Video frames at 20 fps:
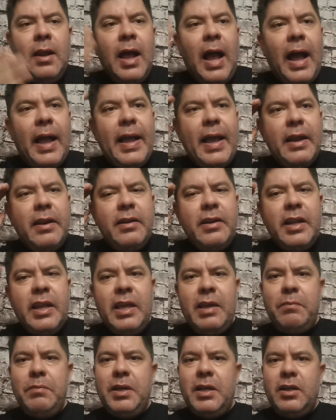I had an
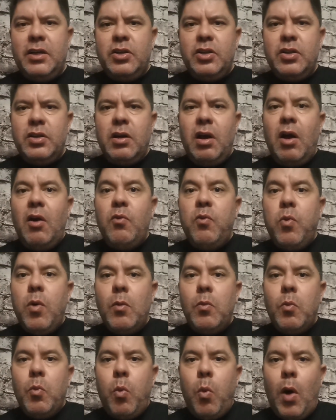image of
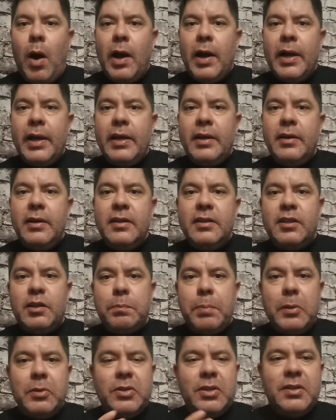what wine is
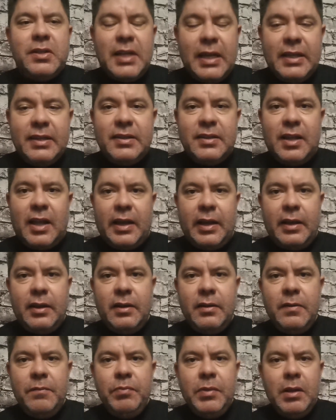supposed to taste like